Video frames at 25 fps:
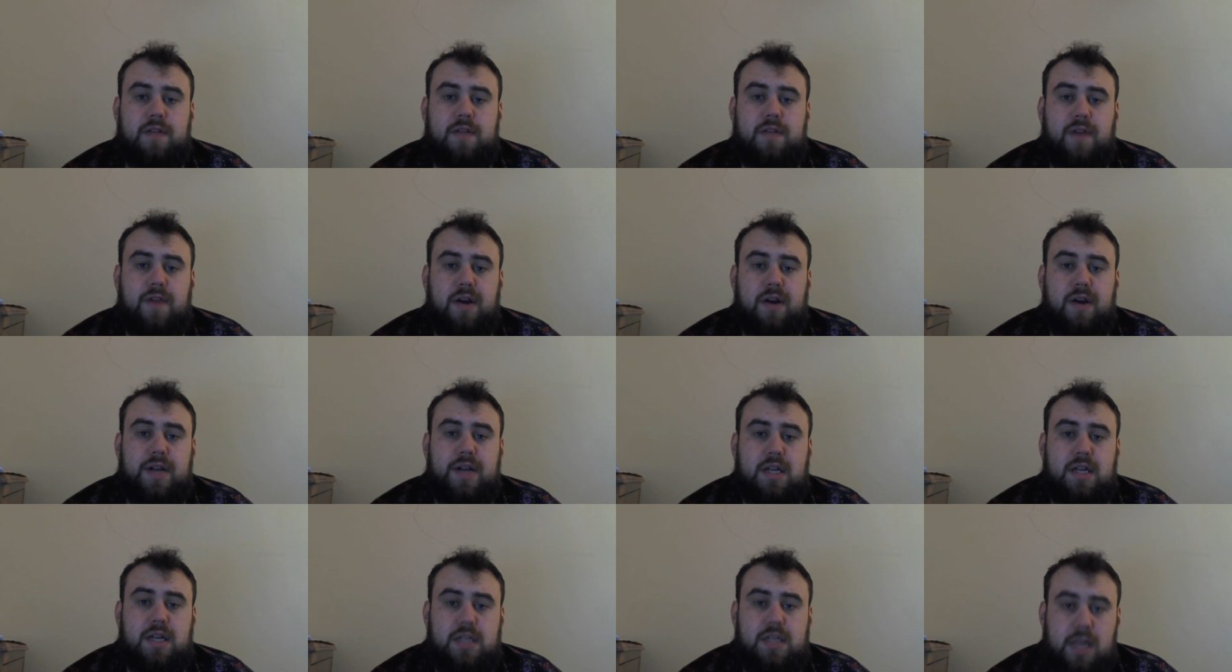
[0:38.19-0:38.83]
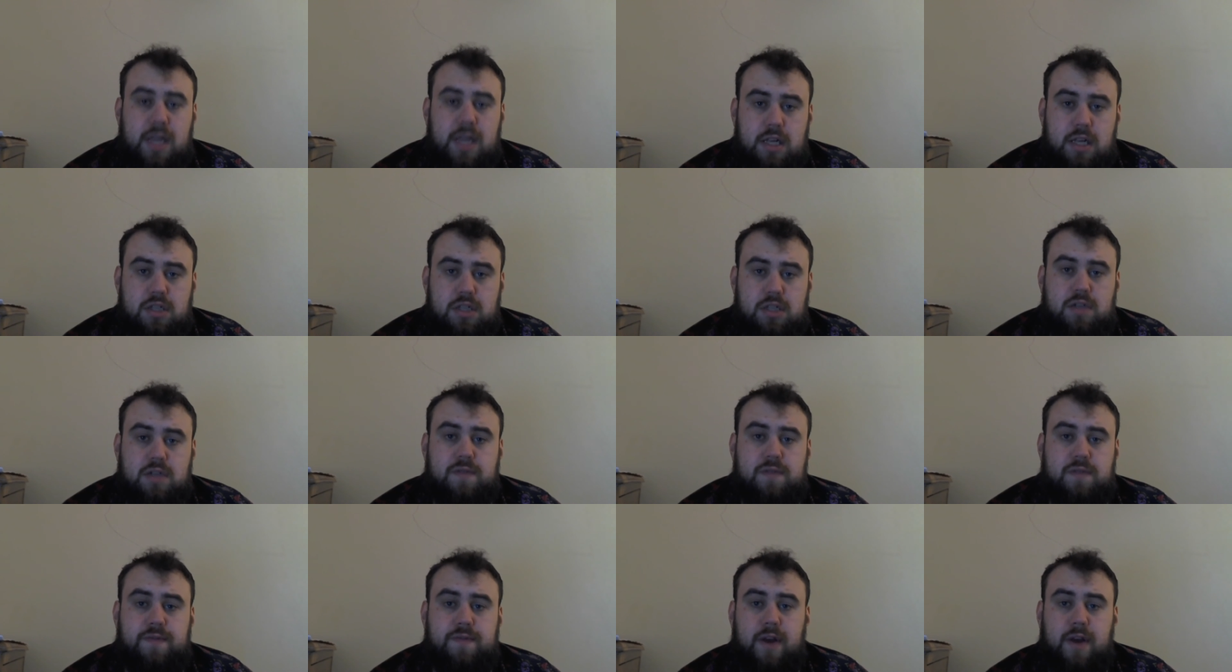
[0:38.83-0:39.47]
very
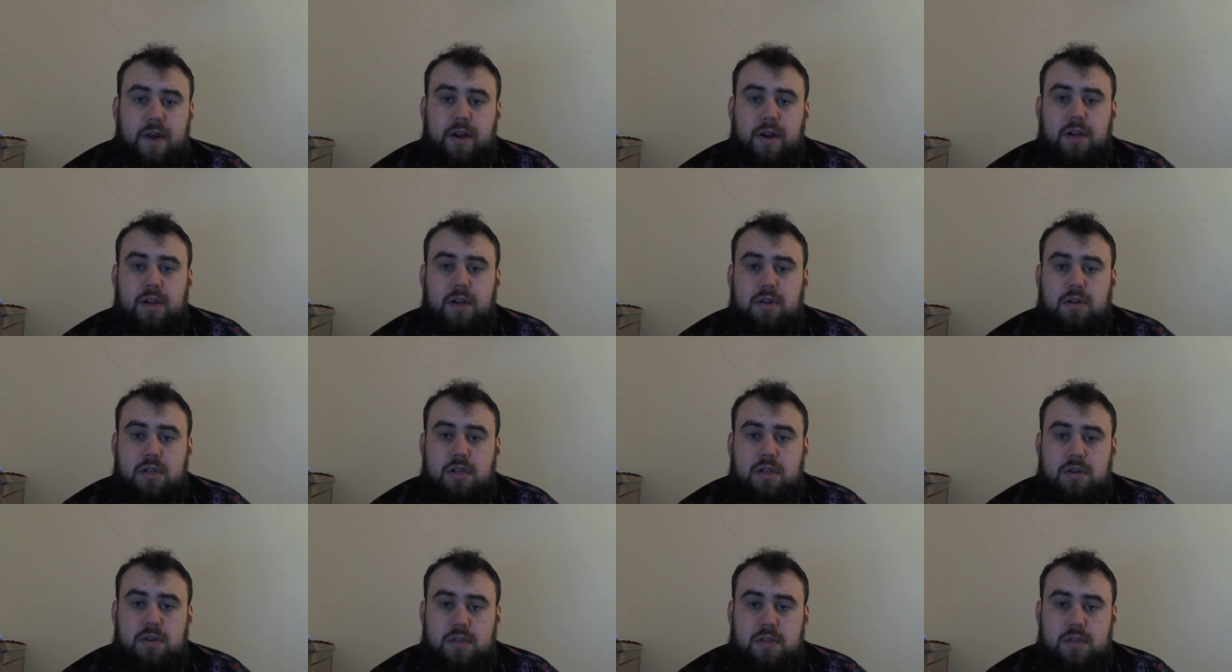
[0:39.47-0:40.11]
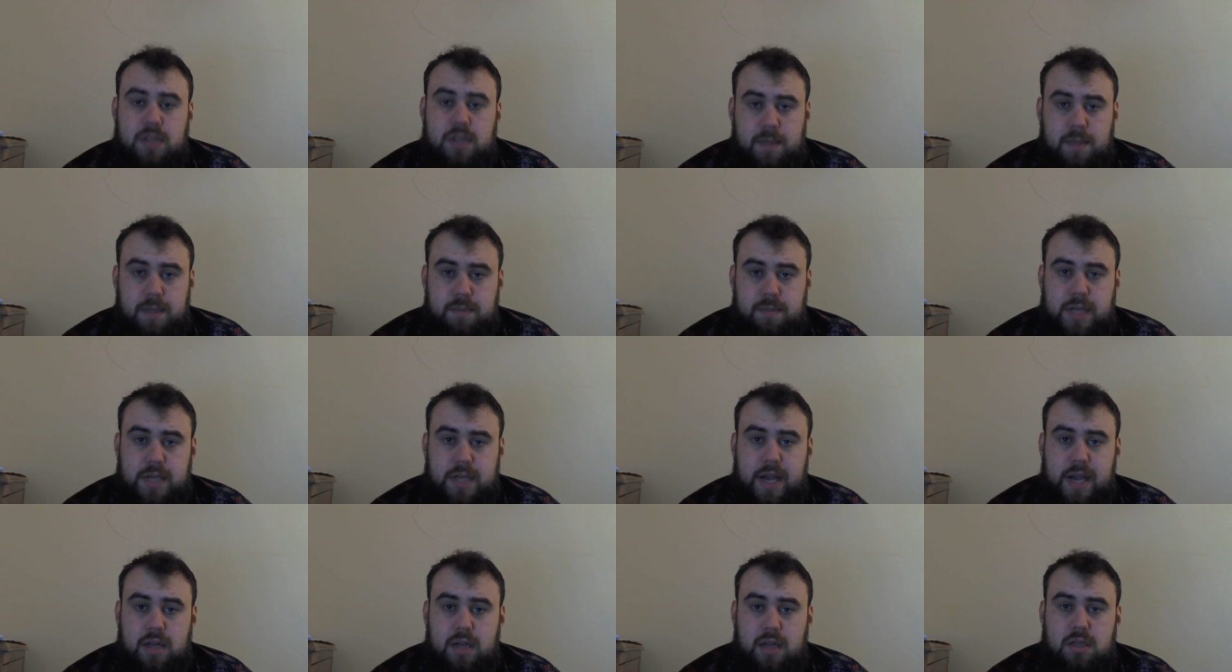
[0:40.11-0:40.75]
intelligent and very good at your
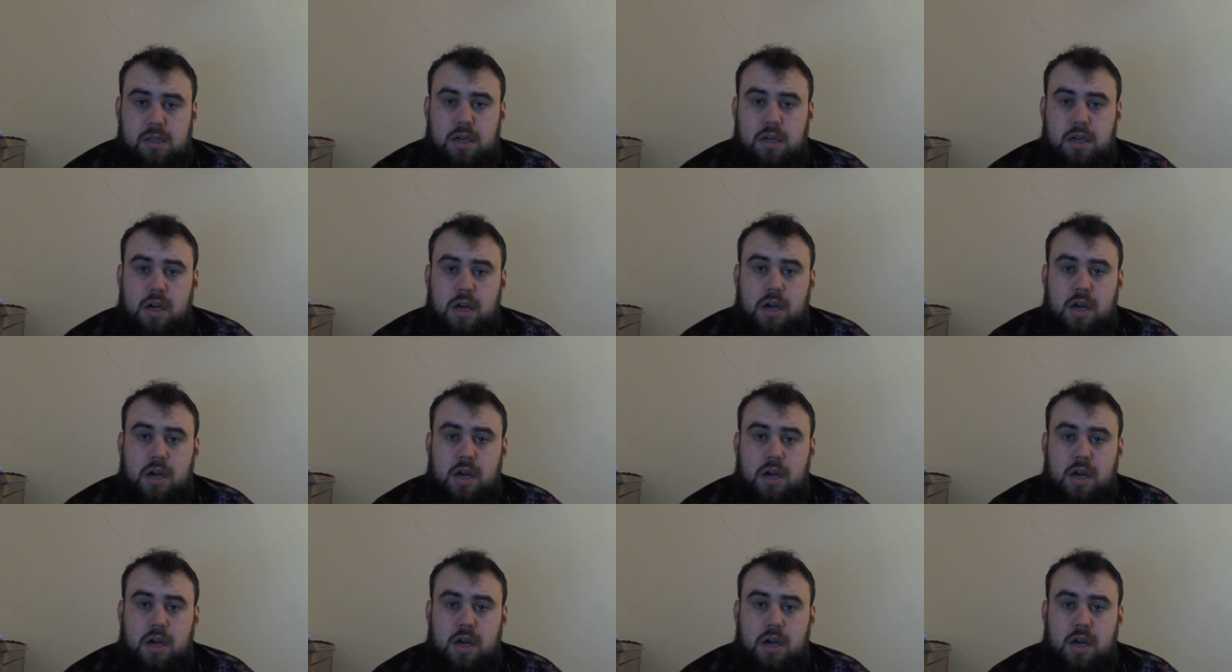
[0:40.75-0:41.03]
subject,